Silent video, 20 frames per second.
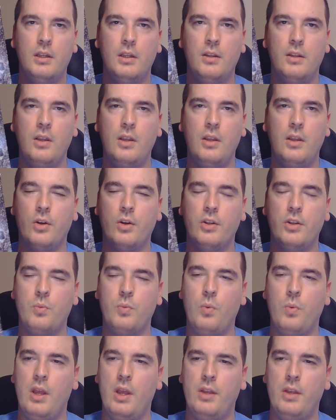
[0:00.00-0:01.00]
the artist
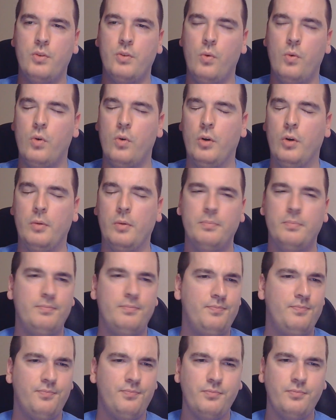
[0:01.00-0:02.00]
was, or
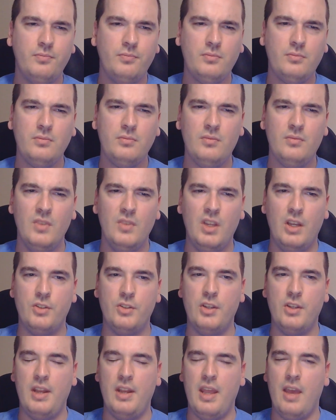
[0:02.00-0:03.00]
they
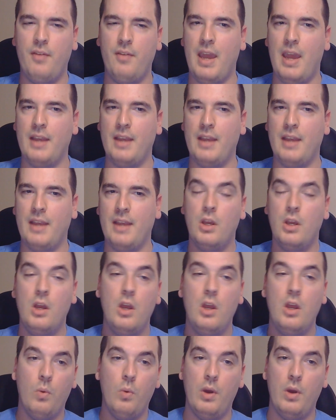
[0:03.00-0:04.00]
just didn't have access.
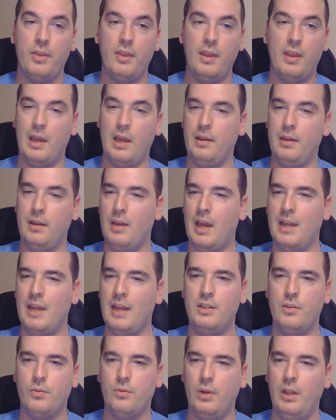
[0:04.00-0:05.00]
One thing I
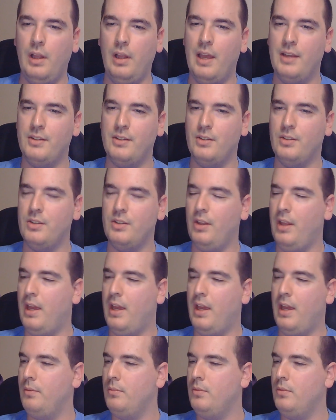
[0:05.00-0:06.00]
didn't realize until
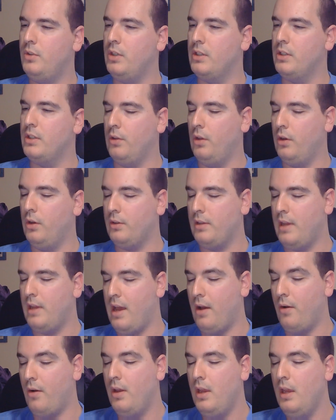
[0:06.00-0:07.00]
I just looked
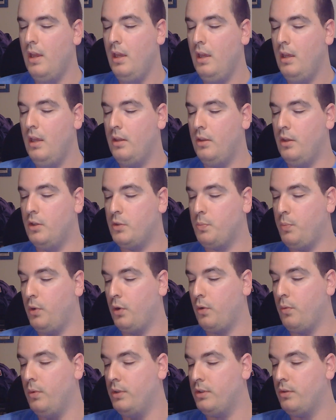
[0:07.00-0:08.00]
now, this
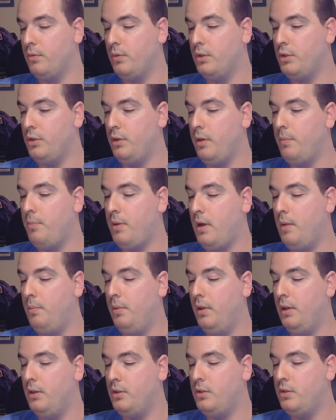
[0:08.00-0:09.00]
book was originally
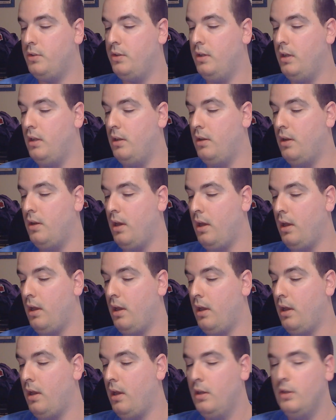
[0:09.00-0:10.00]
published in
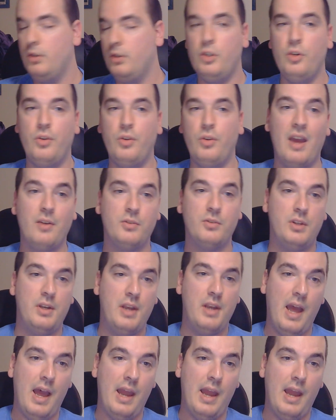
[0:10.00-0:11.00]

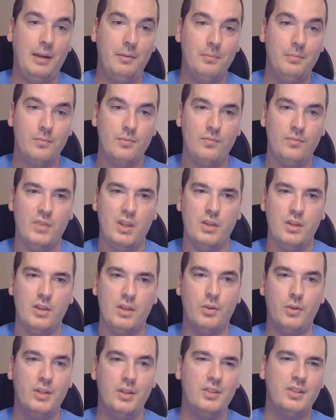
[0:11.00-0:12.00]
2009.
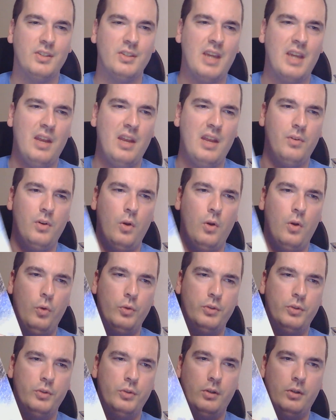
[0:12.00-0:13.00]
So this is kind of an
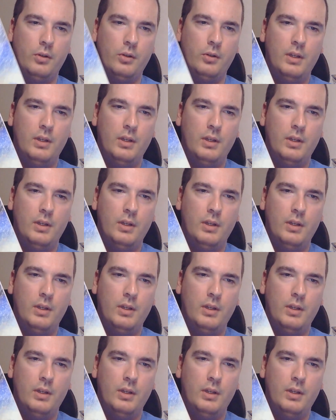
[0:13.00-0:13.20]
older